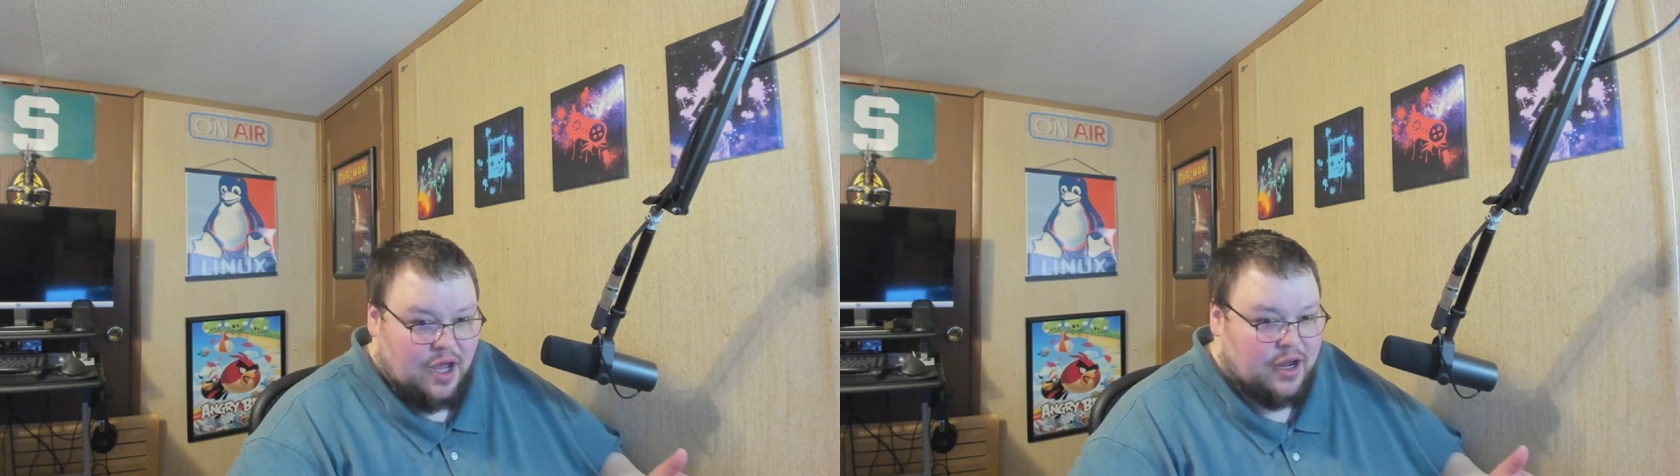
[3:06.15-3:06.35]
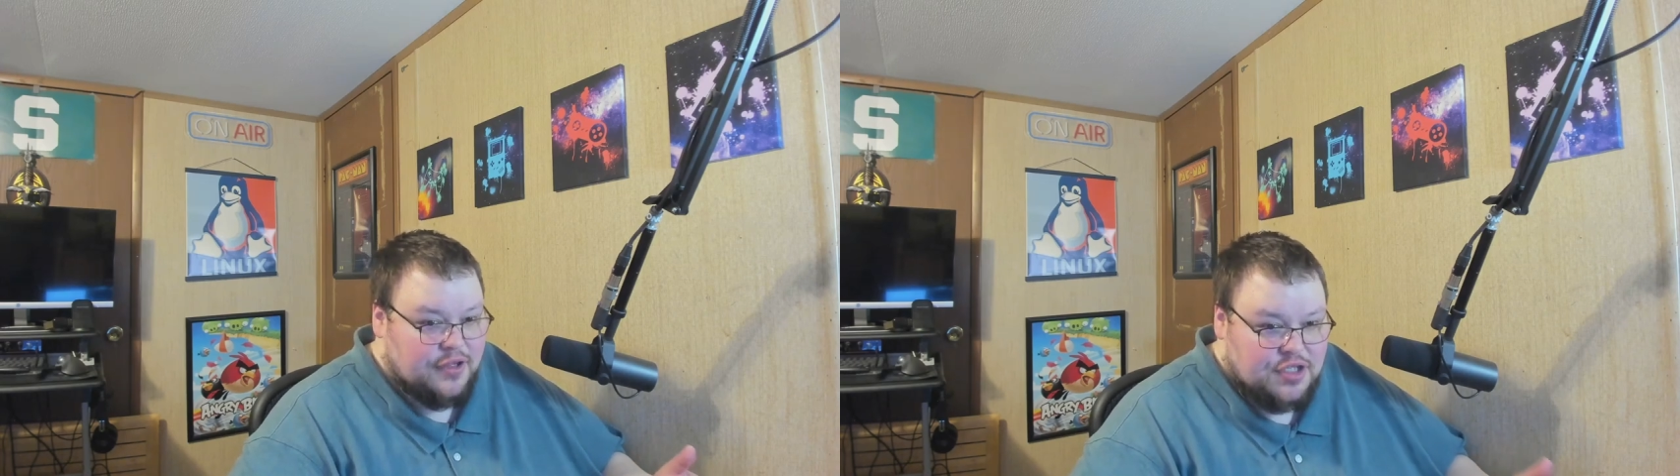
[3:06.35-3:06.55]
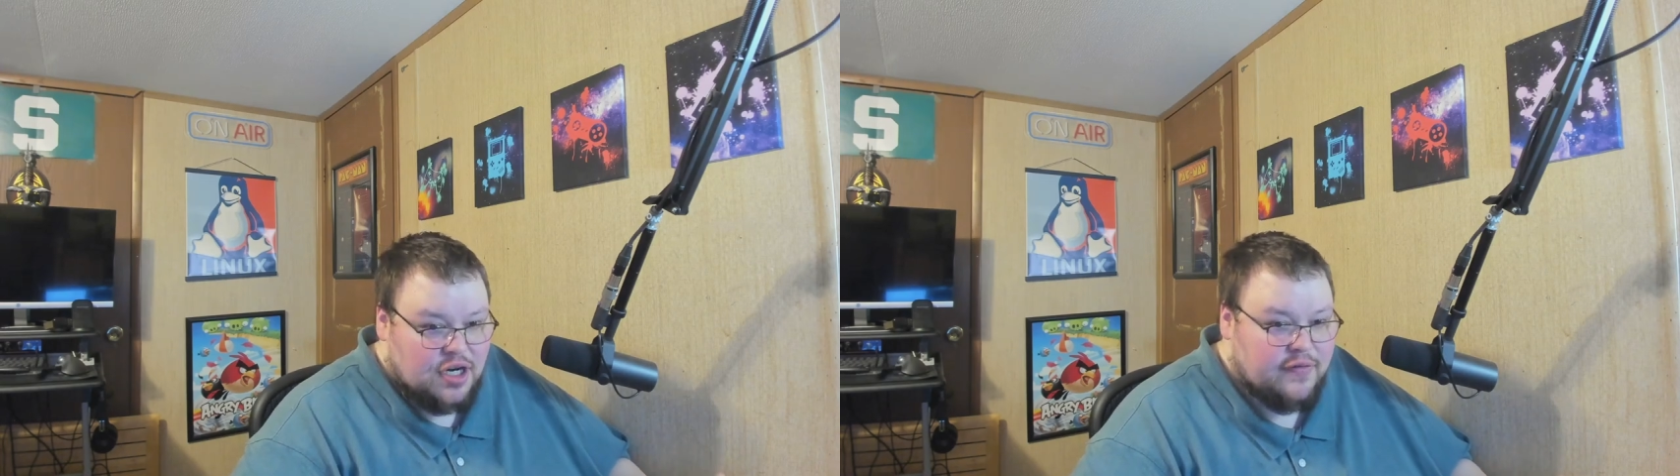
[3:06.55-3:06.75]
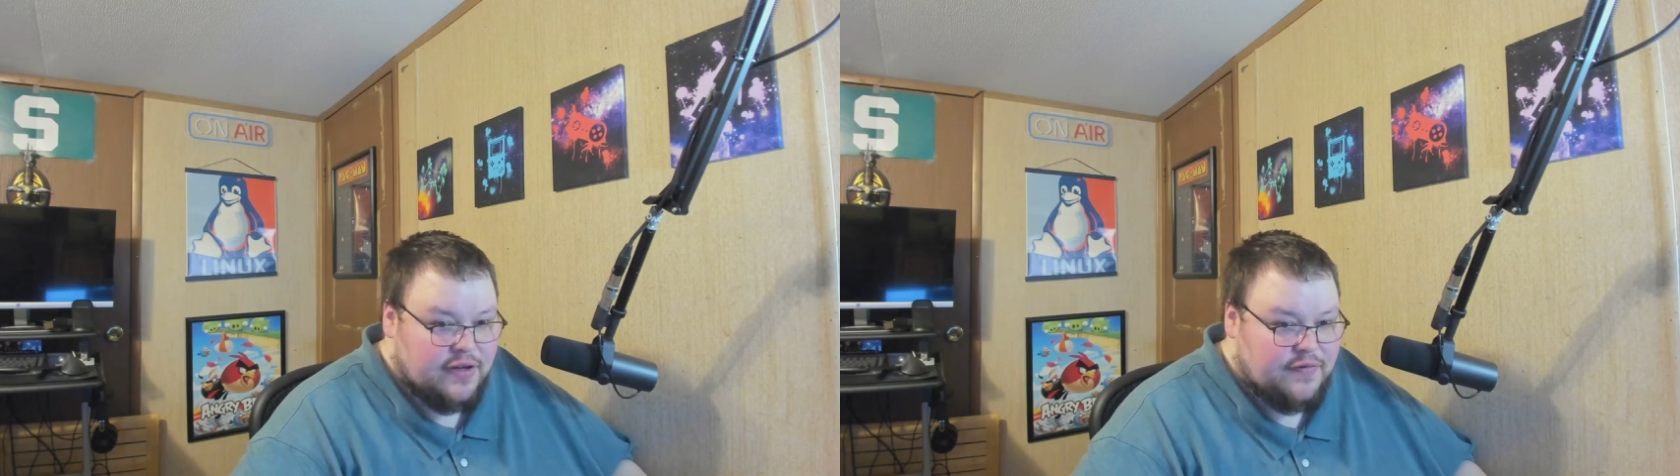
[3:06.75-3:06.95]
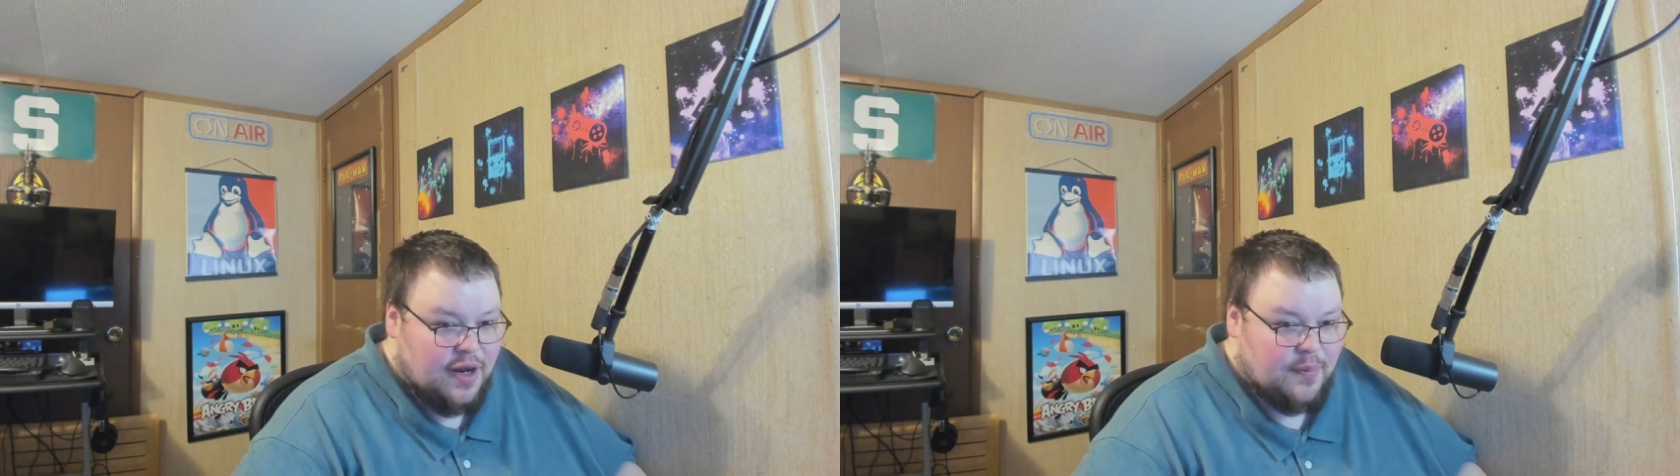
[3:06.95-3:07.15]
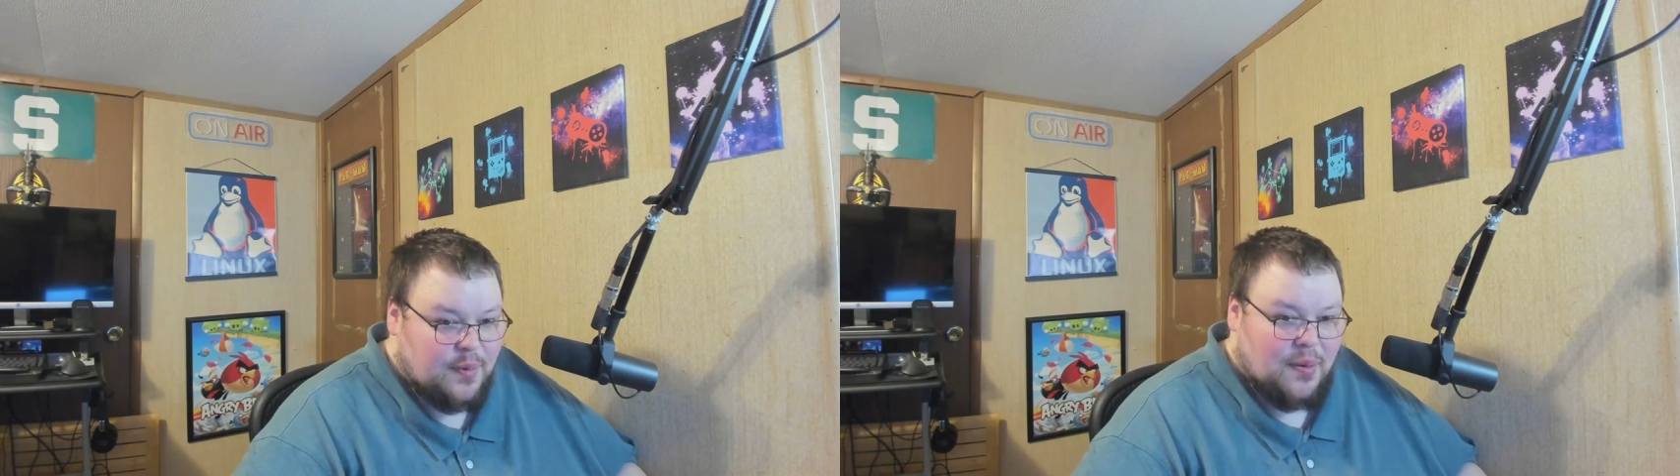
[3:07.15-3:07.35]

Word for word: a conservative number,